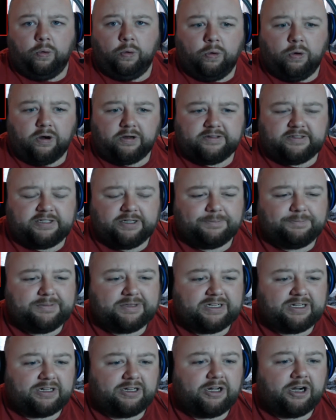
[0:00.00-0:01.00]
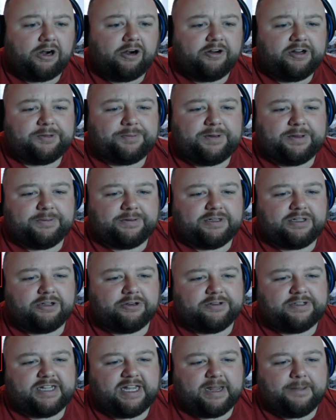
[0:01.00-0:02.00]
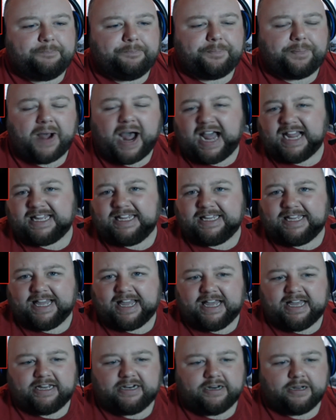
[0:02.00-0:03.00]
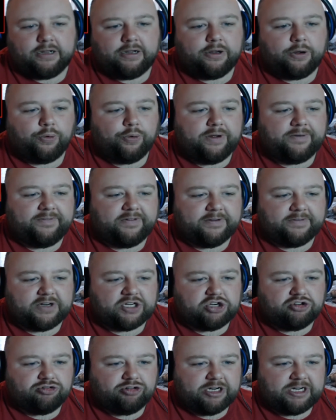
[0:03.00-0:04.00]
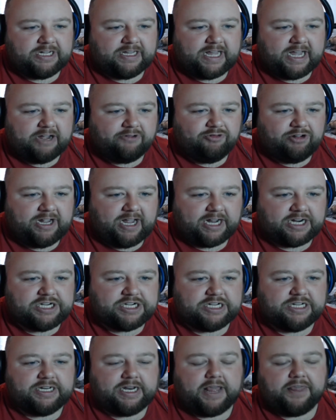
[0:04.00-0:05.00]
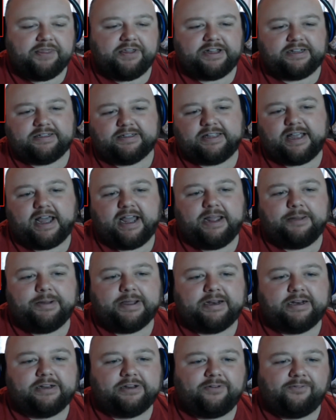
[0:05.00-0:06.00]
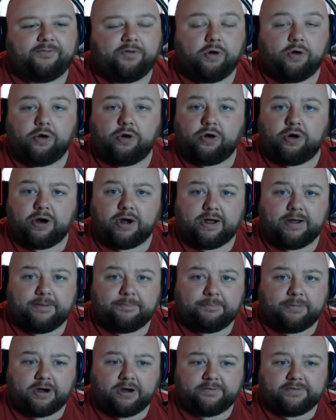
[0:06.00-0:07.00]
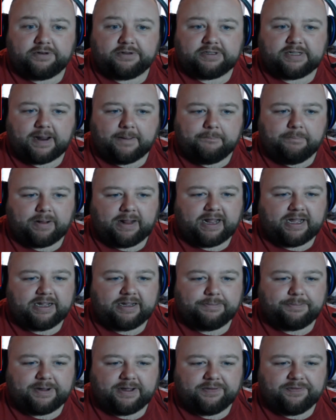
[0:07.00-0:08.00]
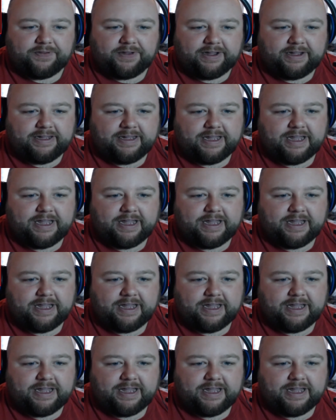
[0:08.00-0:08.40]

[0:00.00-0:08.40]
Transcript: What's up, glorious people? Glorious Geek back again with another trailer reaction. This time it is for Marvel's Black Panther,